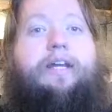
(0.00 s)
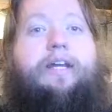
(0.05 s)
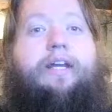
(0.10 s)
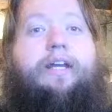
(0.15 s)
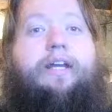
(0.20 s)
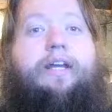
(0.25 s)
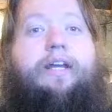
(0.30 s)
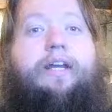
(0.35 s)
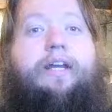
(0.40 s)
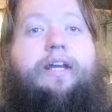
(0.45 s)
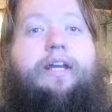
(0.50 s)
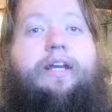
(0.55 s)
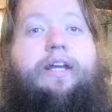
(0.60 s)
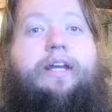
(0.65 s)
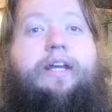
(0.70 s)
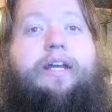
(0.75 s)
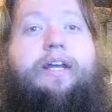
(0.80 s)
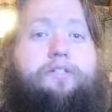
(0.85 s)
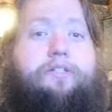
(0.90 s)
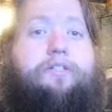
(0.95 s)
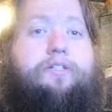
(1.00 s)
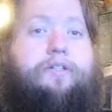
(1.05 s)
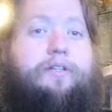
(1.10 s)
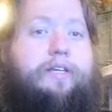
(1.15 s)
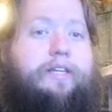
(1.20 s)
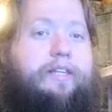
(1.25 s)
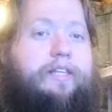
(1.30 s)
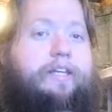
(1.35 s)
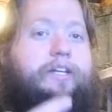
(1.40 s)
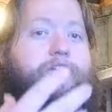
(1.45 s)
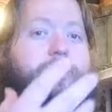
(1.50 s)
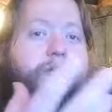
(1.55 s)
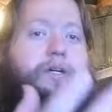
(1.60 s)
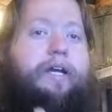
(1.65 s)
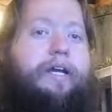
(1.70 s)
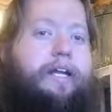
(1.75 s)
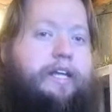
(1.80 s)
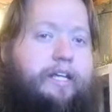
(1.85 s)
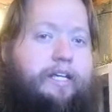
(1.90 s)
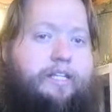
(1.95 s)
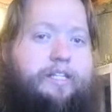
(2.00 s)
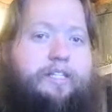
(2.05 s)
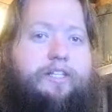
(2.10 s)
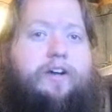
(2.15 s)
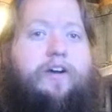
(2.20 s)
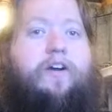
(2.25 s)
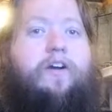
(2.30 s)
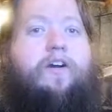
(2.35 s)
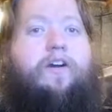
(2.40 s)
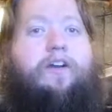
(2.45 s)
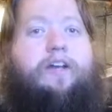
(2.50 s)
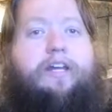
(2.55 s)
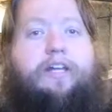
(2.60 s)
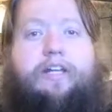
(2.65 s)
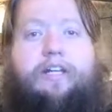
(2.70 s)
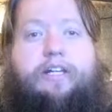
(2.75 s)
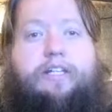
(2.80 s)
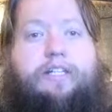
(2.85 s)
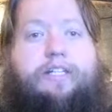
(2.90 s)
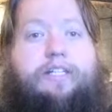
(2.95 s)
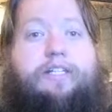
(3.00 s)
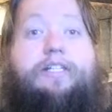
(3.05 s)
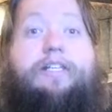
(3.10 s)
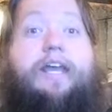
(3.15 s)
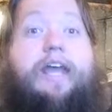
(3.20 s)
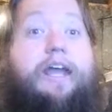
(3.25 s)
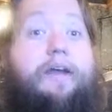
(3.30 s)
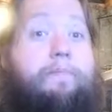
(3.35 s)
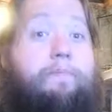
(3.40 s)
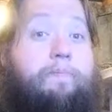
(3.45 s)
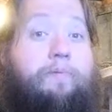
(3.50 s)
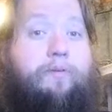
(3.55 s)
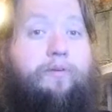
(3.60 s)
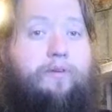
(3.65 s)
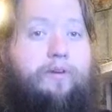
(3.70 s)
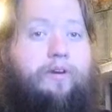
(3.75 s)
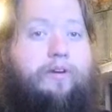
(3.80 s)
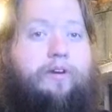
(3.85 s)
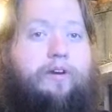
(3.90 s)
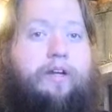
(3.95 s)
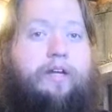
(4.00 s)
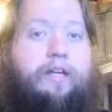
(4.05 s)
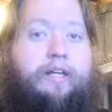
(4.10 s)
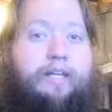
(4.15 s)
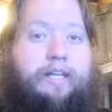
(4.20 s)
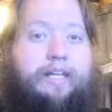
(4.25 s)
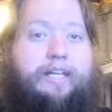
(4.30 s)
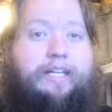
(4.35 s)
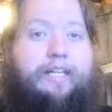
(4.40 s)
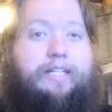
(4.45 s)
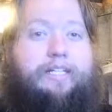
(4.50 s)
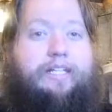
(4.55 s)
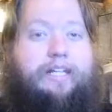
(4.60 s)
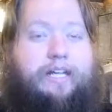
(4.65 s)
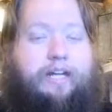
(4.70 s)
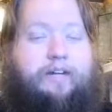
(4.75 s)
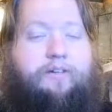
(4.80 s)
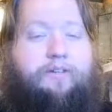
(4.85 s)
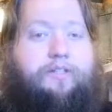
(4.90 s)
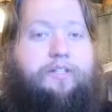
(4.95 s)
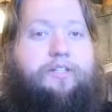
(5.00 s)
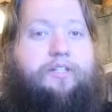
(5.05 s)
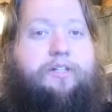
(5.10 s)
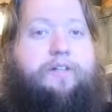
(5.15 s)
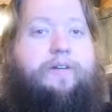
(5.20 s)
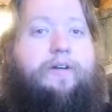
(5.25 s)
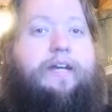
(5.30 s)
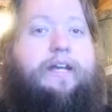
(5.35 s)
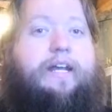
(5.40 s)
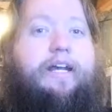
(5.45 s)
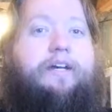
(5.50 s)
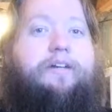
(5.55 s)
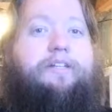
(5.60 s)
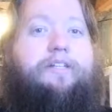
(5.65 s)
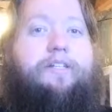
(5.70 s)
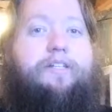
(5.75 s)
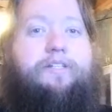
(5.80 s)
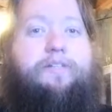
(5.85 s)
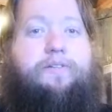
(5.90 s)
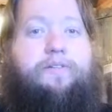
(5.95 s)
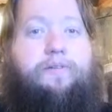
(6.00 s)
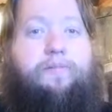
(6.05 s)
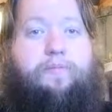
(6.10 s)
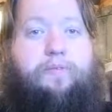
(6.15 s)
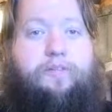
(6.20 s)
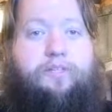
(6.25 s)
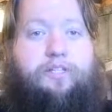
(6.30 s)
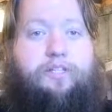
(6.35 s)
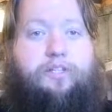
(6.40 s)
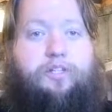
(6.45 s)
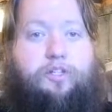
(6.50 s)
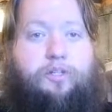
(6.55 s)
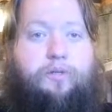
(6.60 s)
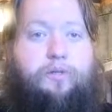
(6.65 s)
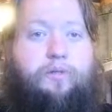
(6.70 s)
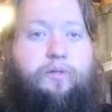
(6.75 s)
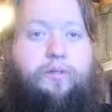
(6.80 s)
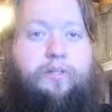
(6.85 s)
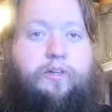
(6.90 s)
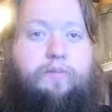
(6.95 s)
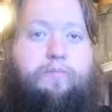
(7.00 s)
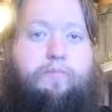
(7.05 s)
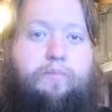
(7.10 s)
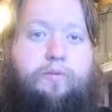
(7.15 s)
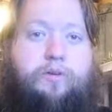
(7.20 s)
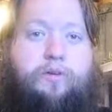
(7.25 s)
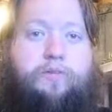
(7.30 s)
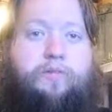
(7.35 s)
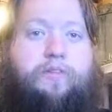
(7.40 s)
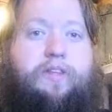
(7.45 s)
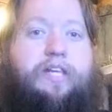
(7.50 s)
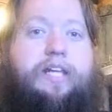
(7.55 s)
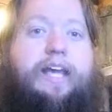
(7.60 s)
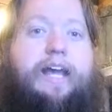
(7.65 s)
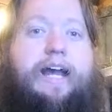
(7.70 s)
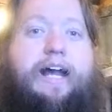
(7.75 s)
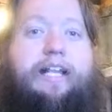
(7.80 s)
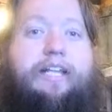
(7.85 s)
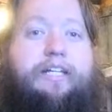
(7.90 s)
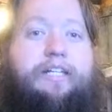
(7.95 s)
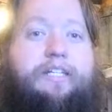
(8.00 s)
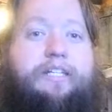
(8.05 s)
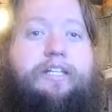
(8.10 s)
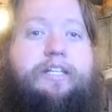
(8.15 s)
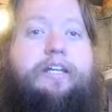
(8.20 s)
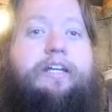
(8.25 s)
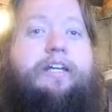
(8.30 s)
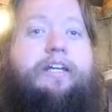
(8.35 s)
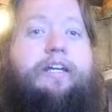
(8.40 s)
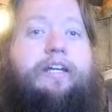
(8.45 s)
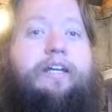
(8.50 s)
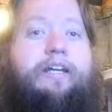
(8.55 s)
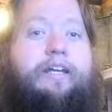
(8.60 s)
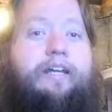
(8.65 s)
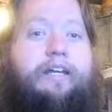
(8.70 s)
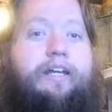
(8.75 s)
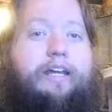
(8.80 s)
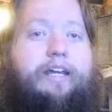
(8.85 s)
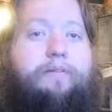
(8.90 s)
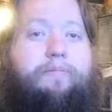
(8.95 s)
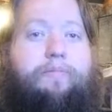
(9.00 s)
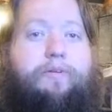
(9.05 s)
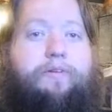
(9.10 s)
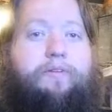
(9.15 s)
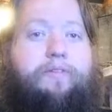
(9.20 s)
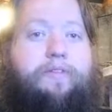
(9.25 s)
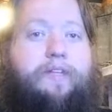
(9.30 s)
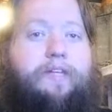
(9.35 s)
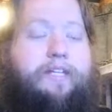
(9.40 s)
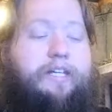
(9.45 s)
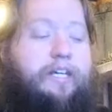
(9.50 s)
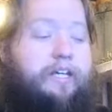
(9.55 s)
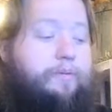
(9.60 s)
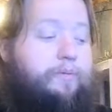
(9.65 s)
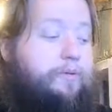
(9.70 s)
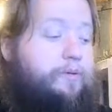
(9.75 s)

the great houses are like the Atreides, the Harkonnens, the Emperor. His house is a great house. These are the ones that truly move the galaxy and move the table.